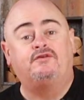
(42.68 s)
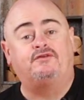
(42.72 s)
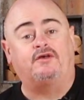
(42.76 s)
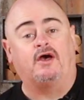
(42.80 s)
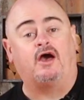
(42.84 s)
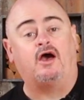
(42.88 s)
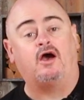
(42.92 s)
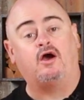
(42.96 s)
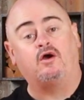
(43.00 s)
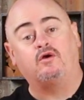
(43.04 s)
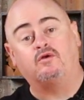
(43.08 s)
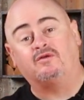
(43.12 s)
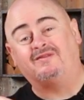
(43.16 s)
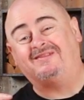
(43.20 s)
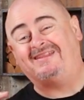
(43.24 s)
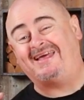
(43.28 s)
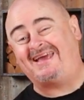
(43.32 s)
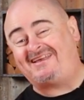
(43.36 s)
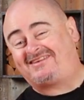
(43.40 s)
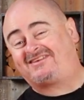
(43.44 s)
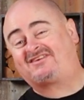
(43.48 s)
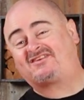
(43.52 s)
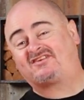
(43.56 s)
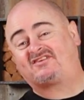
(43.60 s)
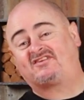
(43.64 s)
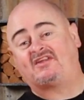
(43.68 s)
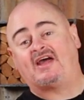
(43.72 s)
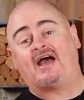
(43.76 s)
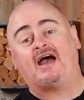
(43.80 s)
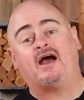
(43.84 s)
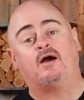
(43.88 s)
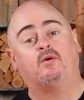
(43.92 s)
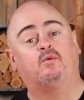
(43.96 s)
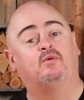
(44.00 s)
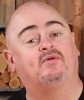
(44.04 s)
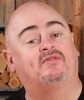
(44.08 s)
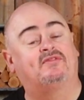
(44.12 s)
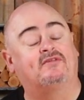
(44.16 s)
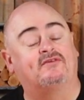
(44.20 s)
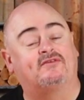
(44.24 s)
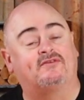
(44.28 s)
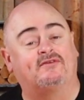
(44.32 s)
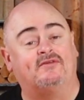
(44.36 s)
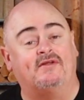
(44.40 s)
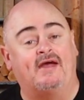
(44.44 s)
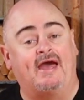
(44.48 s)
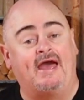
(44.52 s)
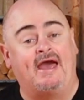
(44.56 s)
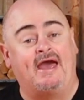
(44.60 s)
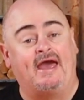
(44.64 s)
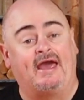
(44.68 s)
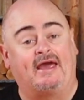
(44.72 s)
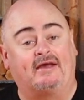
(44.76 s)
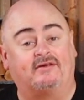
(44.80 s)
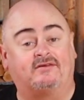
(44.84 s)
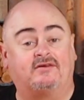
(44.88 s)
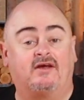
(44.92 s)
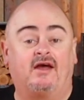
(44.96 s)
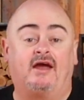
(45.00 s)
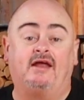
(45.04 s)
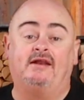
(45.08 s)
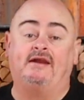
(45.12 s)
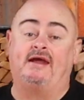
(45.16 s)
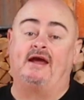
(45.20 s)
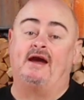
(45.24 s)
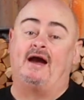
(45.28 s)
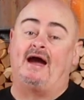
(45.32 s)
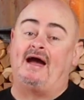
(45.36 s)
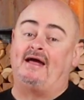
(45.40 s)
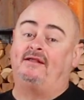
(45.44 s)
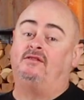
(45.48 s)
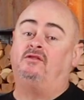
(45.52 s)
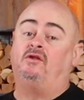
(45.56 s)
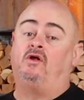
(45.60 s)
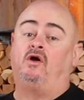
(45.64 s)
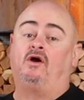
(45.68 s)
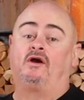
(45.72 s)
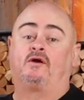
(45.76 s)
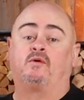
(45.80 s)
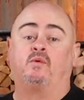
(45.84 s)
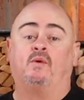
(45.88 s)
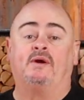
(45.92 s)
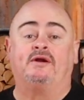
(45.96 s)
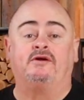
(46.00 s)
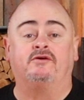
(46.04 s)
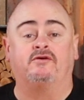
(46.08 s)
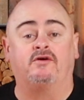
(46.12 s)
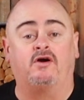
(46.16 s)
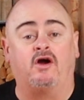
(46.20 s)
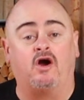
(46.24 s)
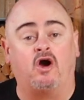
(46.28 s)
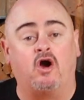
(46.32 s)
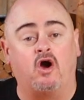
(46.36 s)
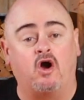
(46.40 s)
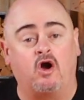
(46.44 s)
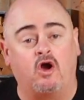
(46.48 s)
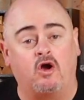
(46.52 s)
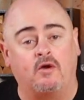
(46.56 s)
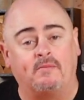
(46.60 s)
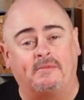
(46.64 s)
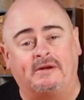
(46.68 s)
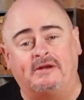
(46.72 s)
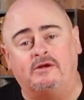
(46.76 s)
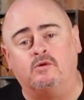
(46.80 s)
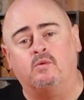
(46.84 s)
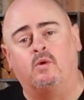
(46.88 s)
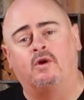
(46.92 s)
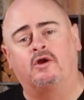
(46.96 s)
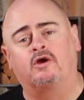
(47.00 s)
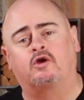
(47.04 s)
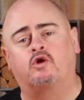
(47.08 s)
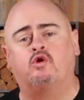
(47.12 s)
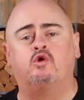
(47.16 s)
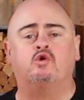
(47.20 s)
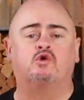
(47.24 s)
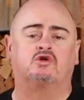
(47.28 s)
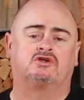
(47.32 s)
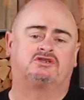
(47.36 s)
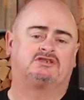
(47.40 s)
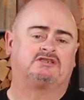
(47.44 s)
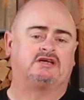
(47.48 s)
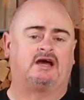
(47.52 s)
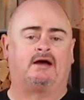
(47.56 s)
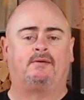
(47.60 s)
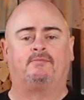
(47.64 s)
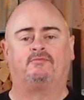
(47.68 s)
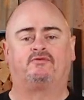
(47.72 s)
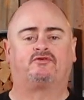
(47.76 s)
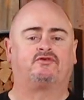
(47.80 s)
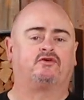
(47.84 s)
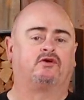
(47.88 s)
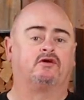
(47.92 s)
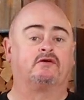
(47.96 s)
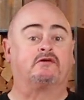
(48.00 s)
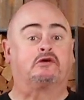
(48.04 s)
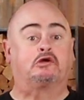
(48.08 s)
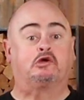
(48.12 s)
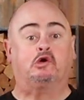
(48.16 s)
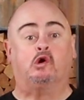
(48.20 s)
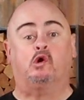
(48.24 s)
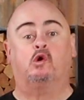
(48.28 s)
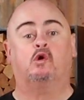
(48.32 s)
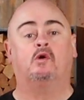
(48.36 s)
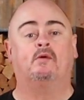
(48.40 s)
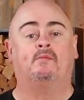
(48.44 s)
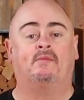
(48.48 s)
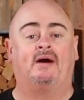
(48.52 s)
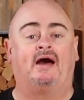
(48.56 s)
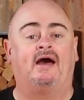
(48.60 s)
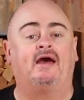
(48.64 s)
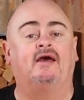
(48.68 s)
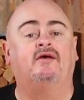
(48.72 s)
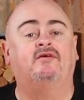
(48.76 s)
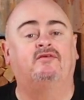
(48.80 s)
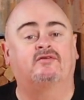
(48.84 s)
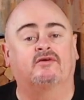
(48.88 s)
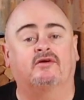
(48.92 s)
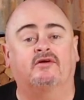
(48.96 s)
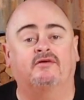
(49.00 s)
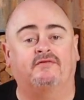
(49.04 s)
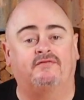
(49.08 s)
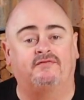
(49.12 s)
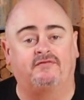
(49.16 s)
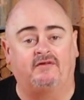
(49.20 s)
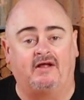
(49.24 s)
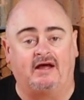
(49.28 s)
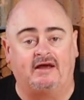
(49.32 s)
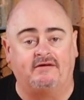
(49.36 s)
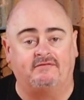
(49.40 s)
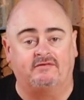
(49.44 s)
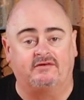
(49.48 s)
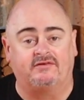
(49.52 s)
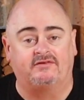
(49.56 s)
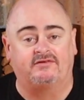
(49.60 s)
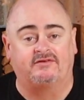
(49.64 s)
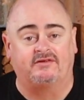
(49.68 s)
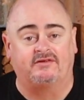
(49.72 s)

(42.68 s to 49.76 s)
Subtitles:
So let's start with the snags. Now, unlike when you're at home and you wanna cook some sort of gourmet sort of flavored